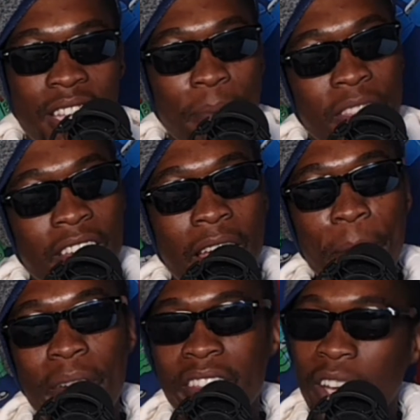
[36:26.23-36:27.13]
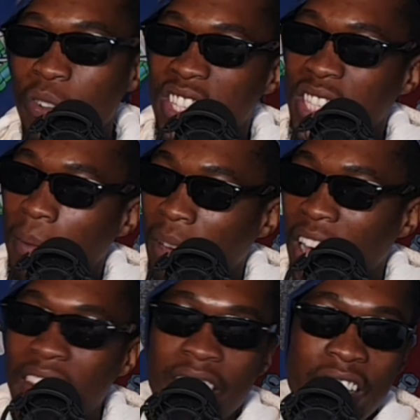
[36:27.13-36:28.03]
Something happened. There were some
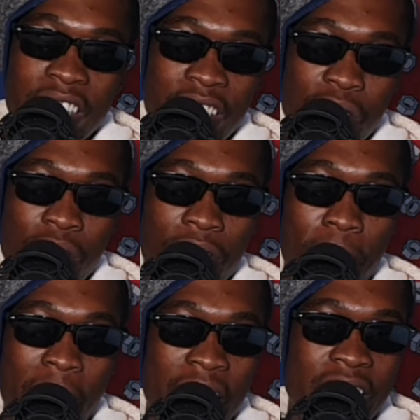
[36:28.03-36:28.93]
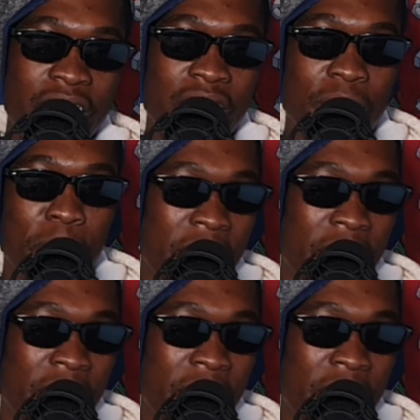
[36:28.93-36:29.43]
allegations of money